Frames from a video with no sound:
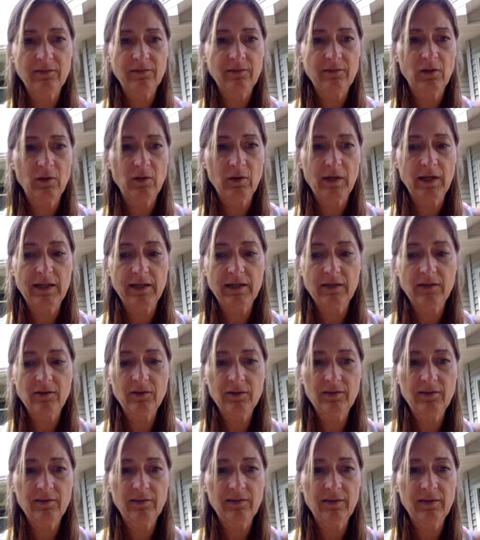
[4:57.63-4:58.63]
So I
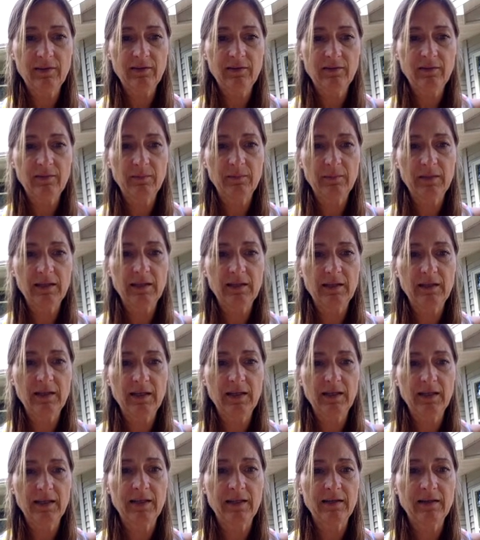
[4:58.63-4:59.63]
could say something
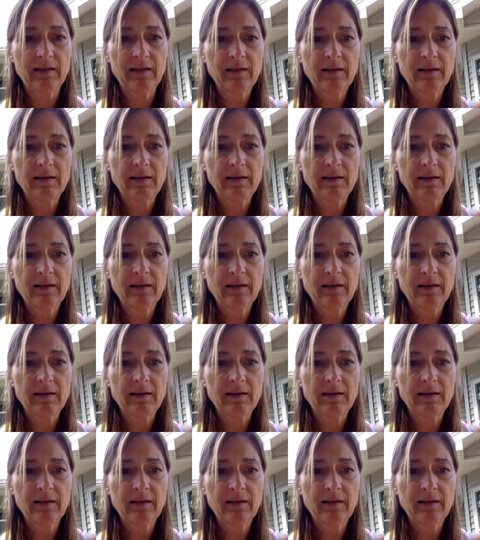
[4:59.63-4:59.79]
like